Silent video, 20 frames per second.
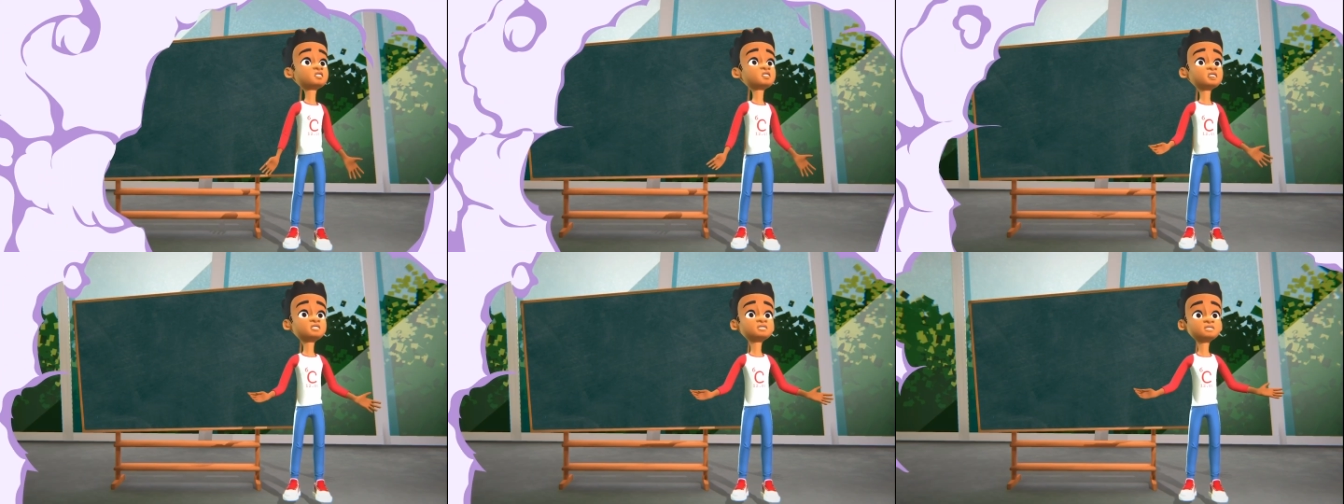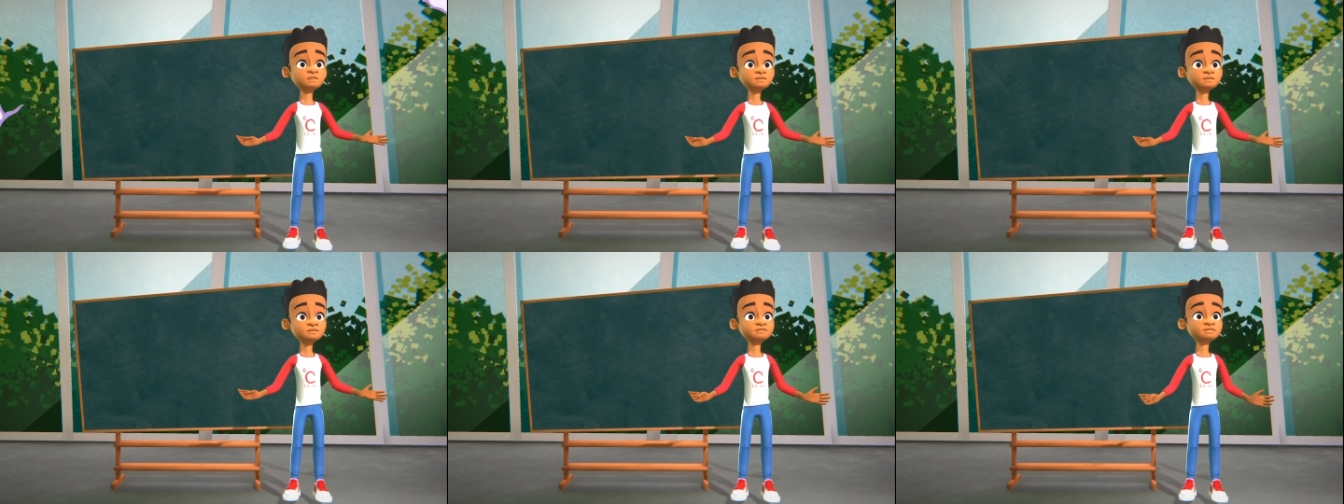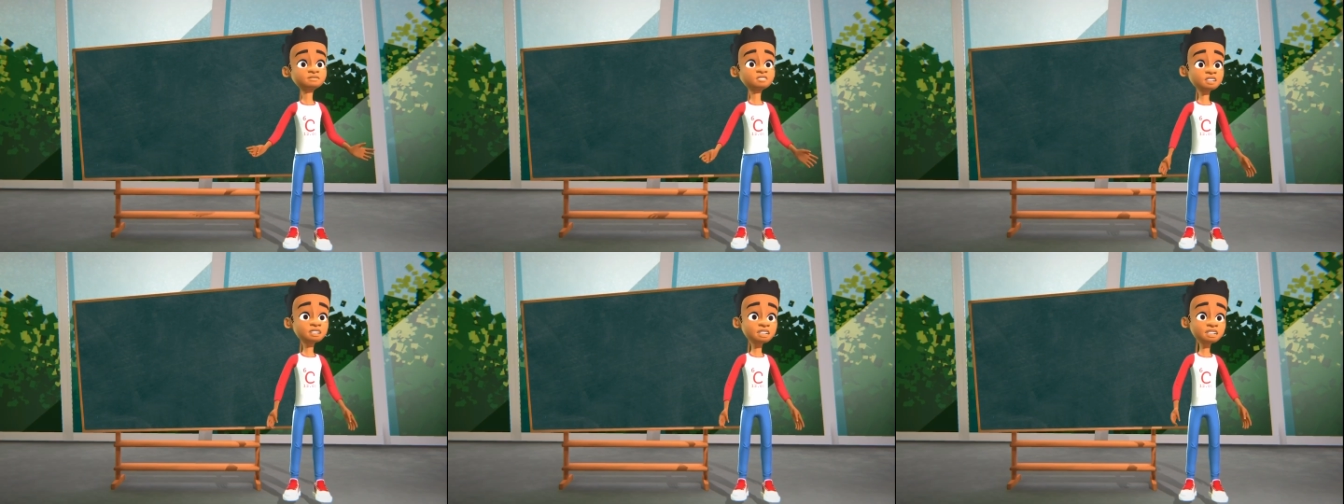Here are some
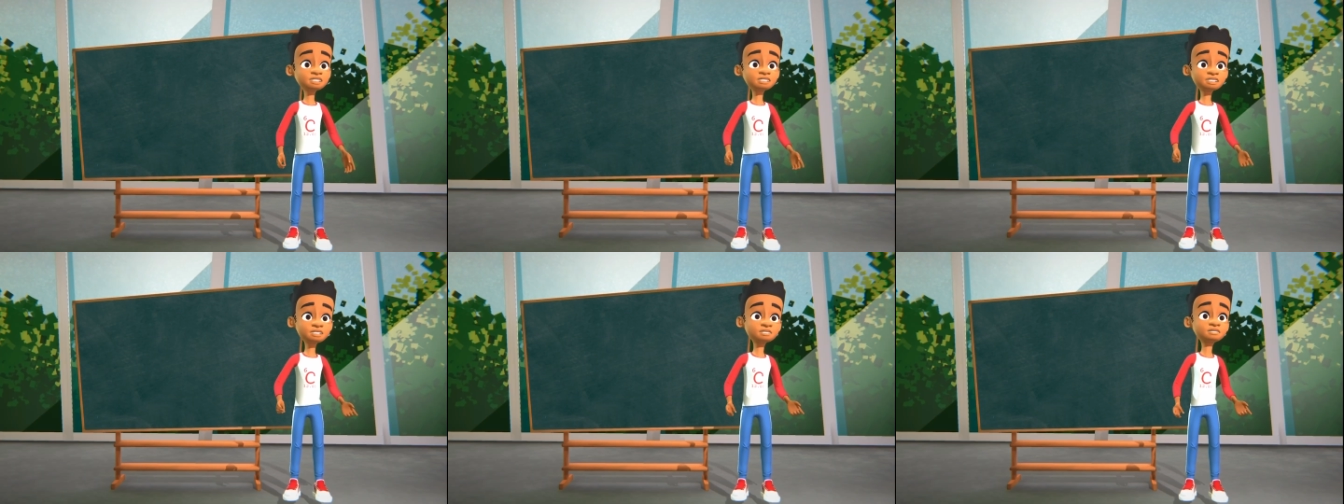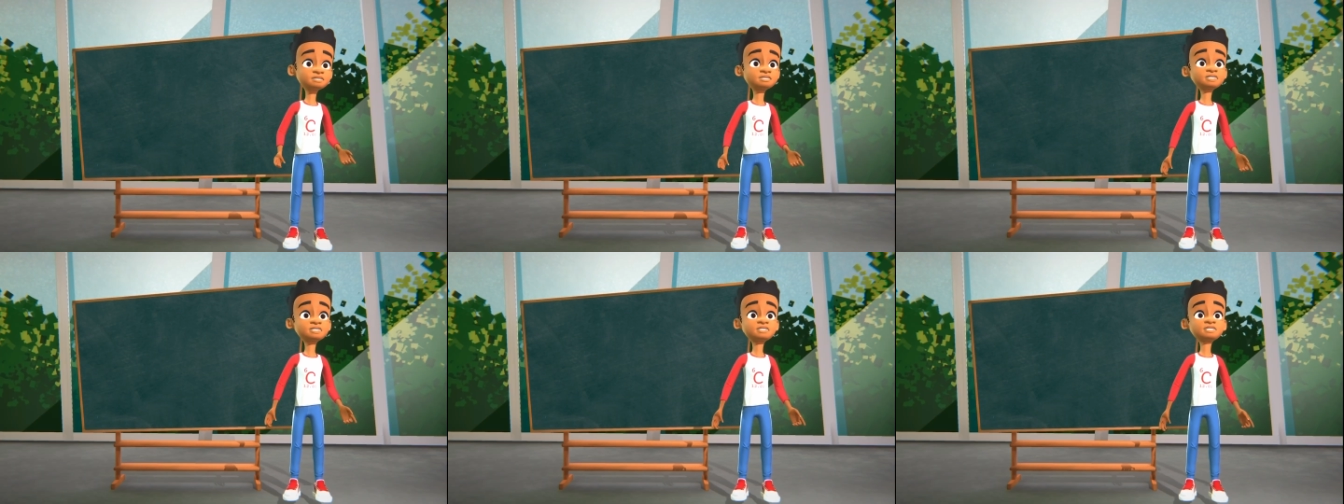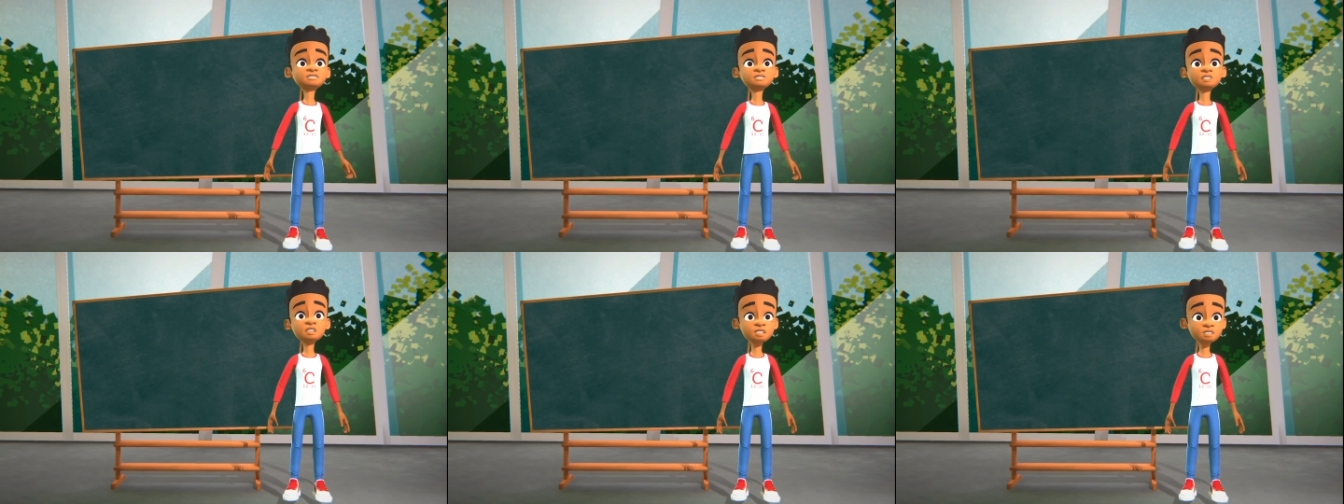fun
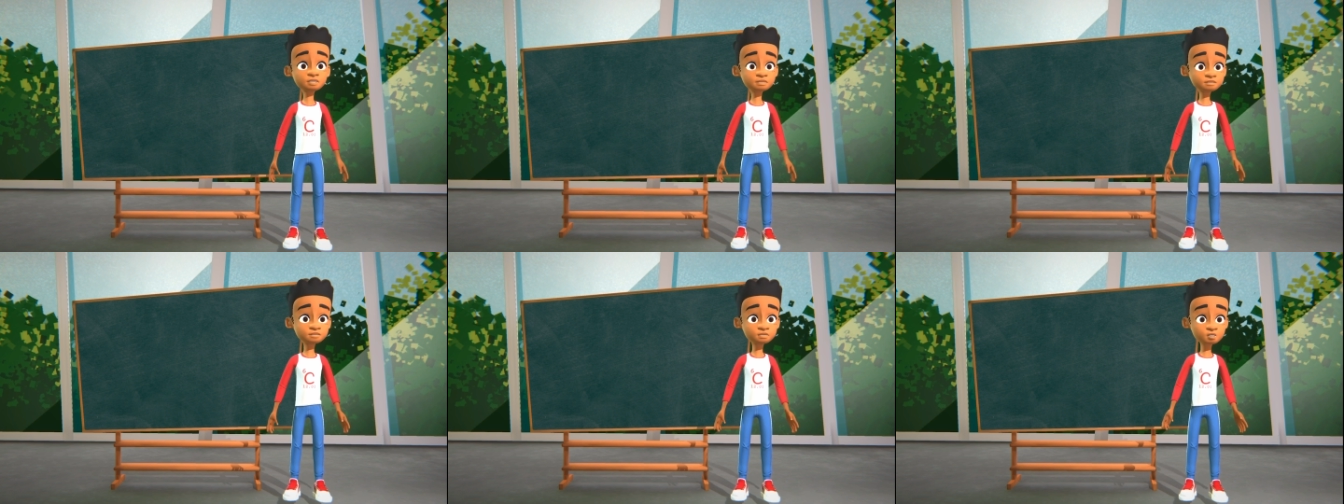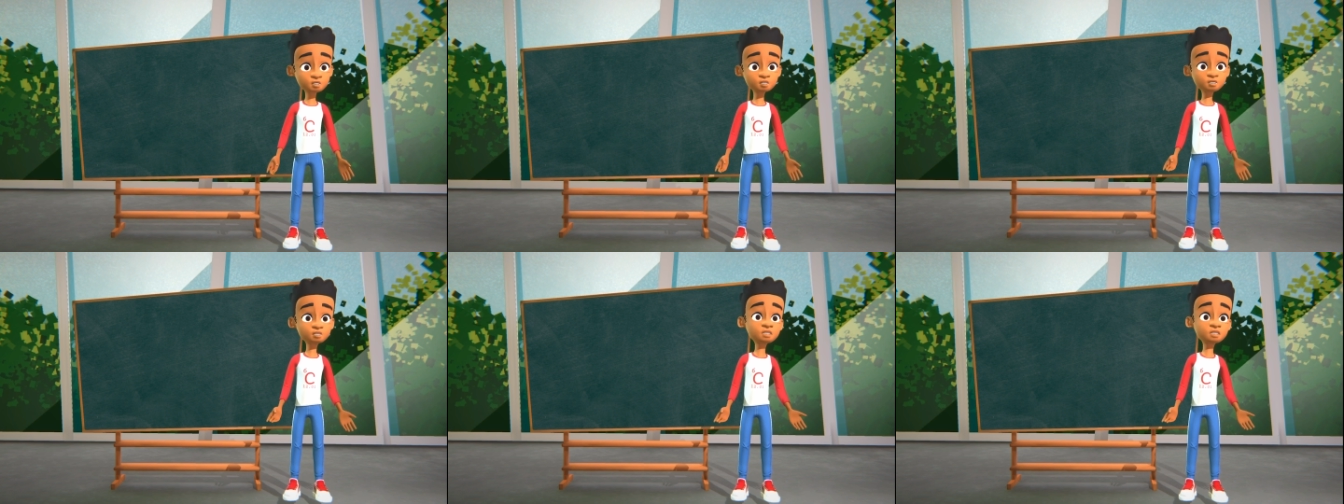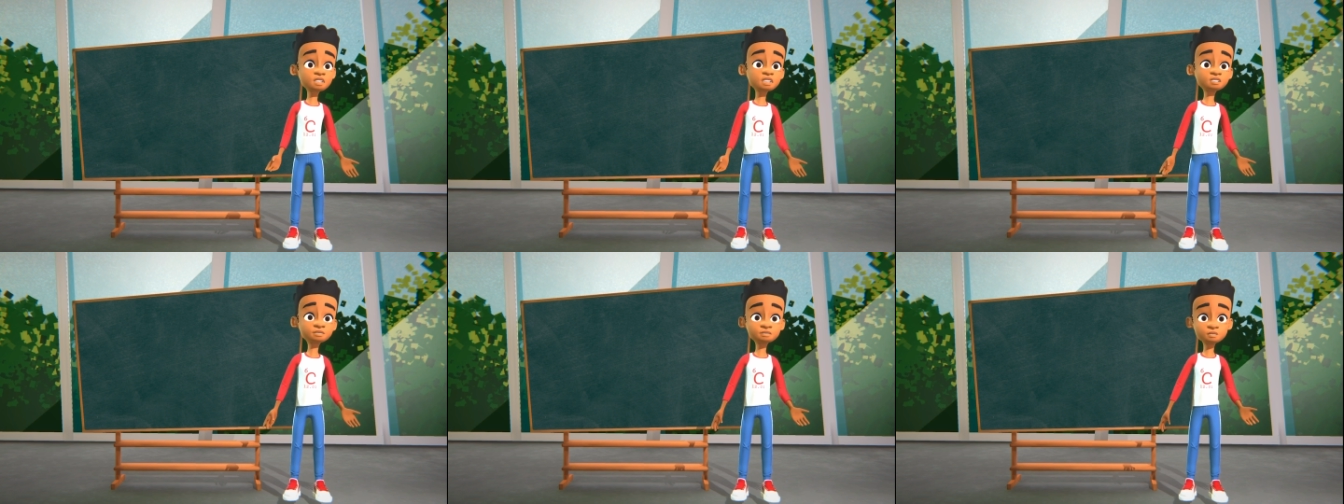activities to
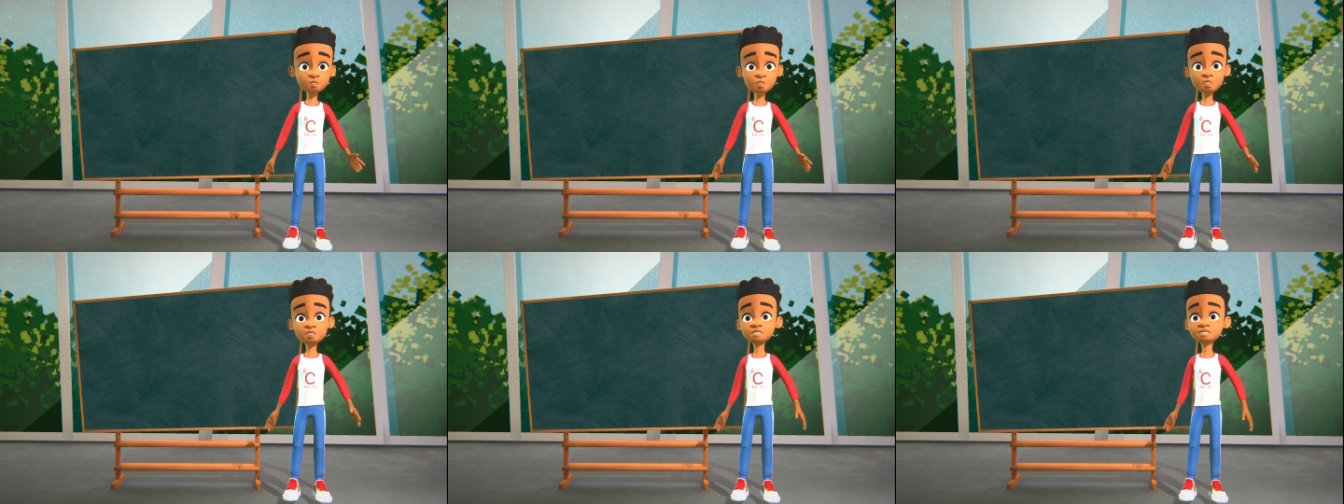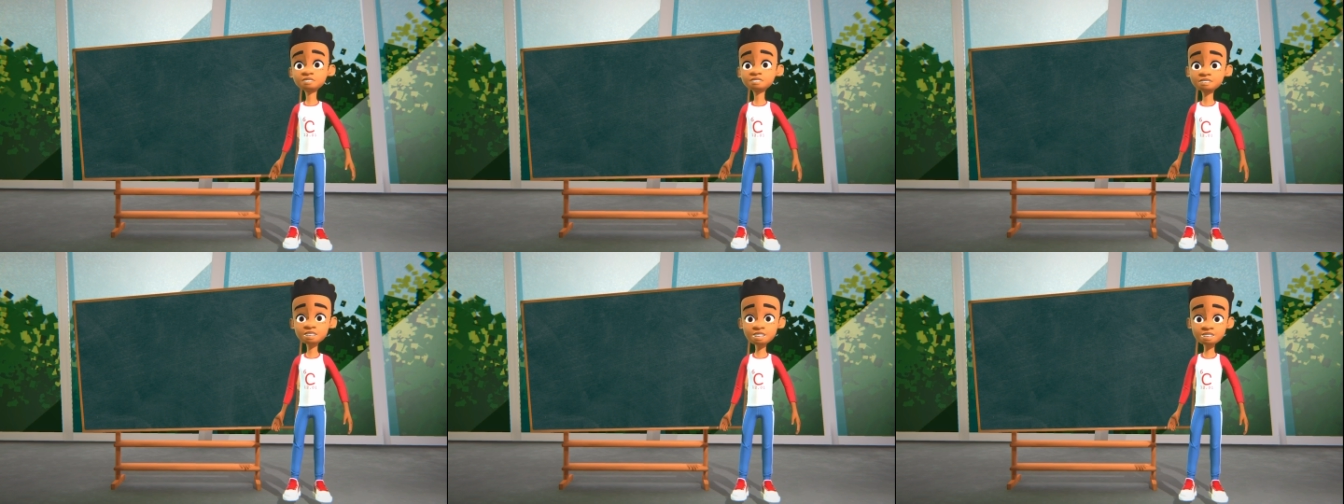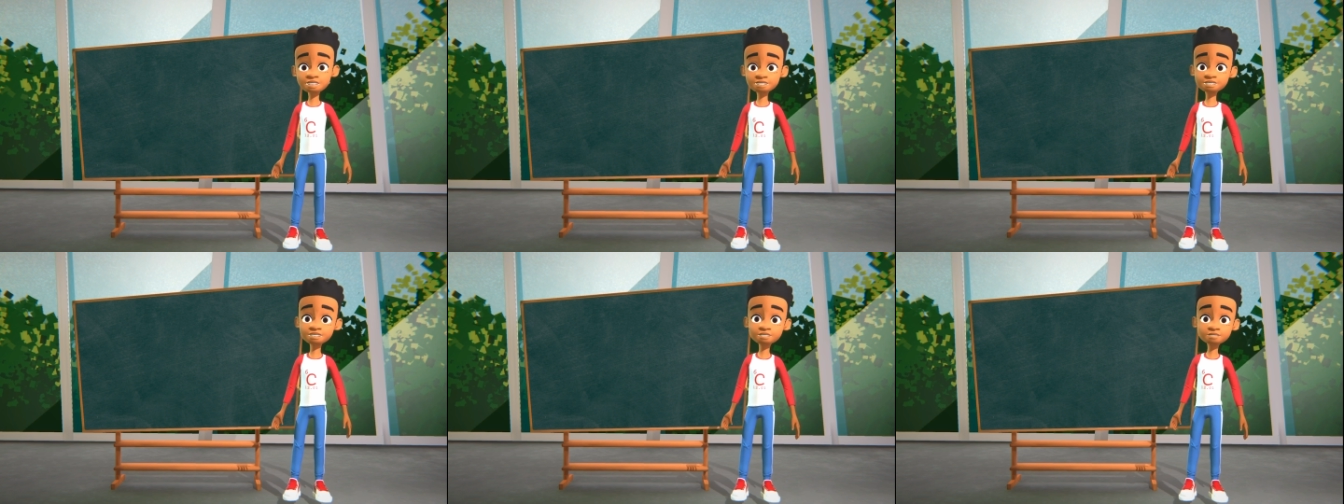further explore
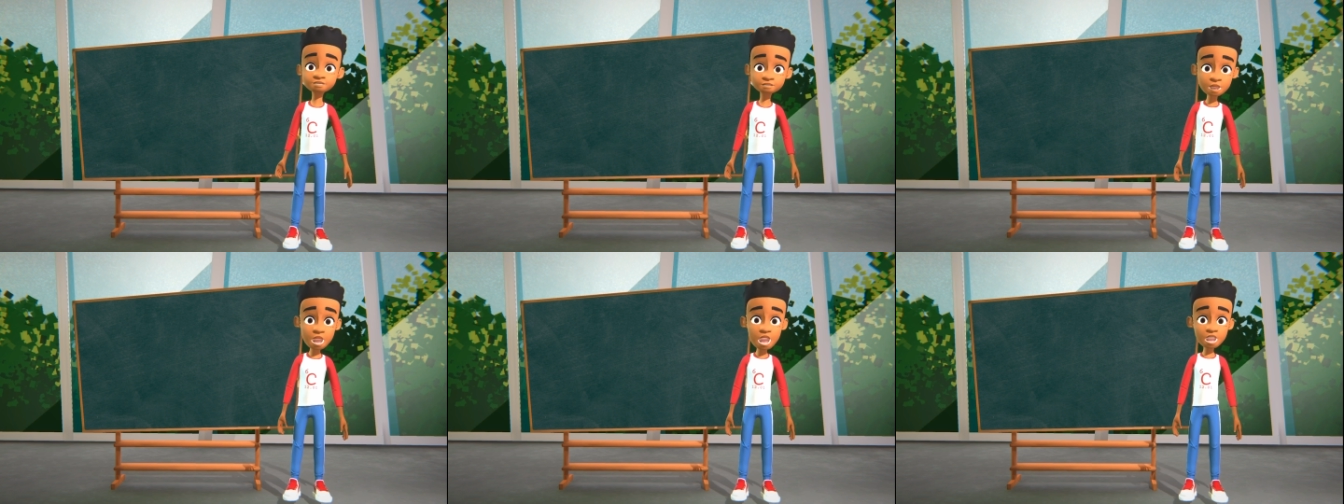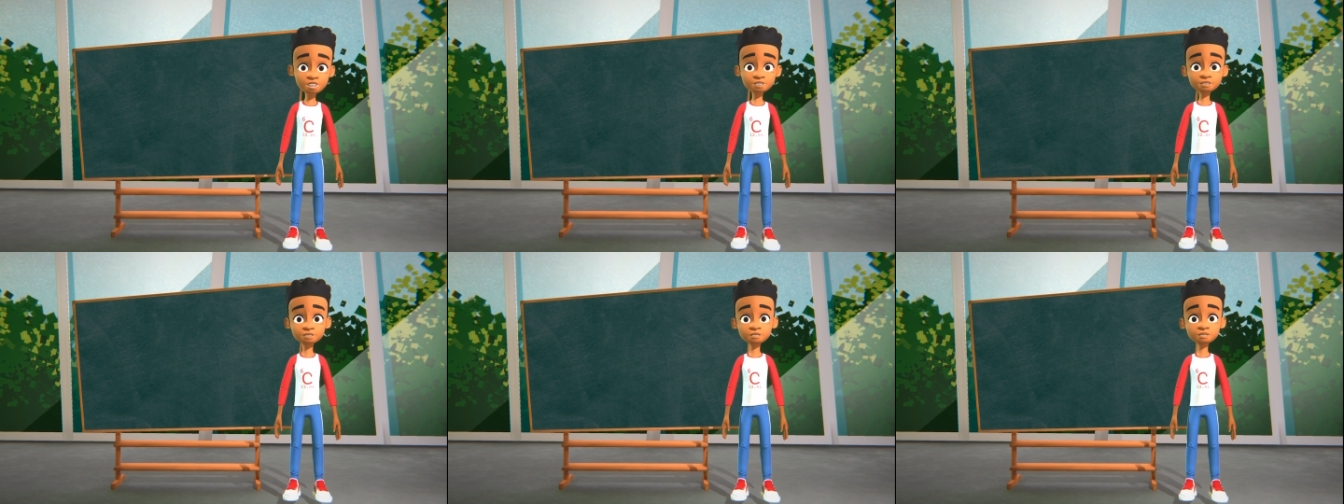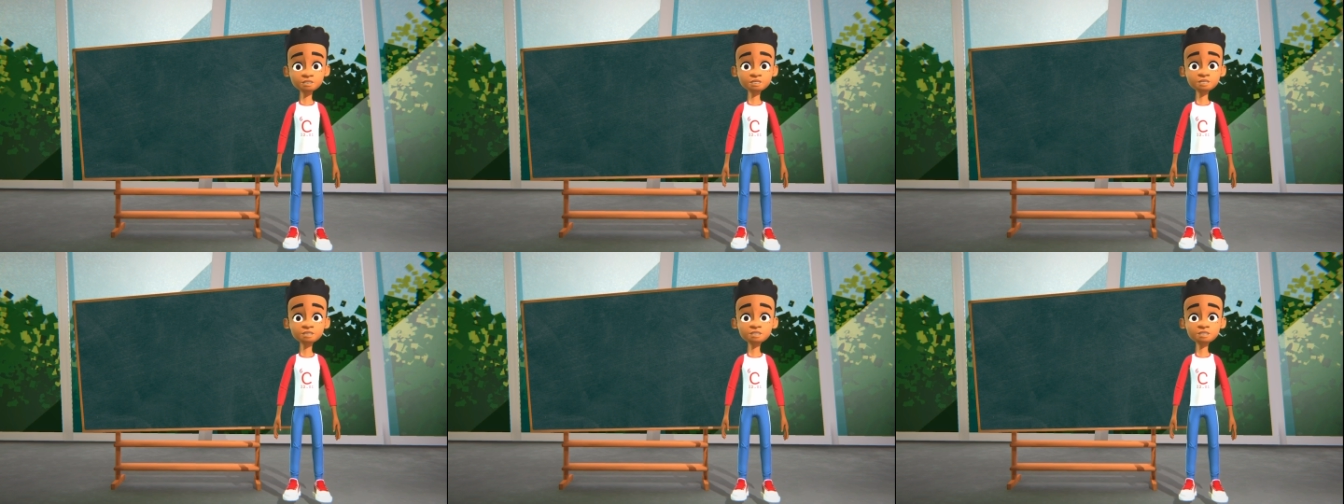states of matter.